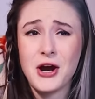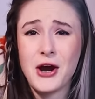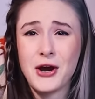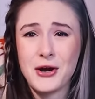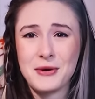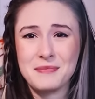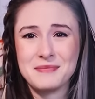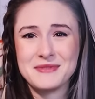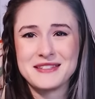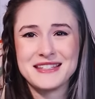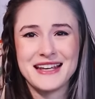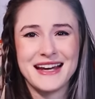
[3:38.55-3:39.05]

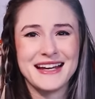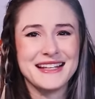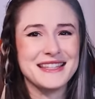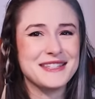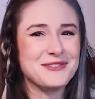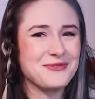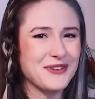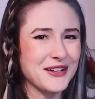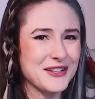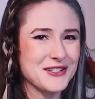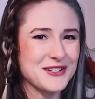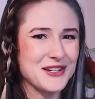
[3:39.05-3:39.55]
term
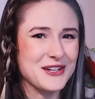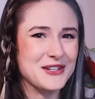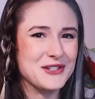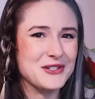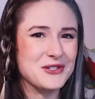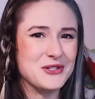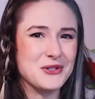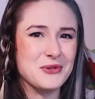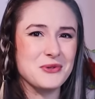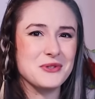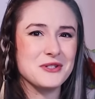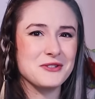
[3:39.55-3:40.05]
science
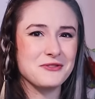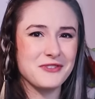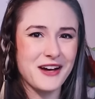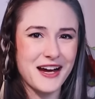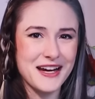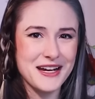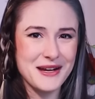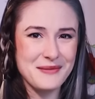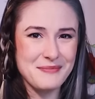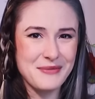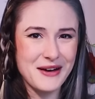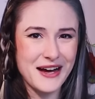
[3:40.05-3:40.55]
fiction to
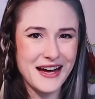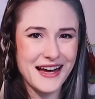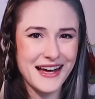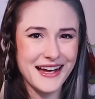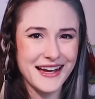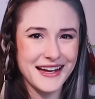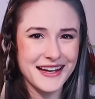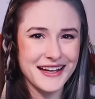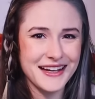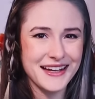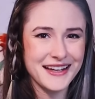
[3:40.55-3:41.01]
define it by.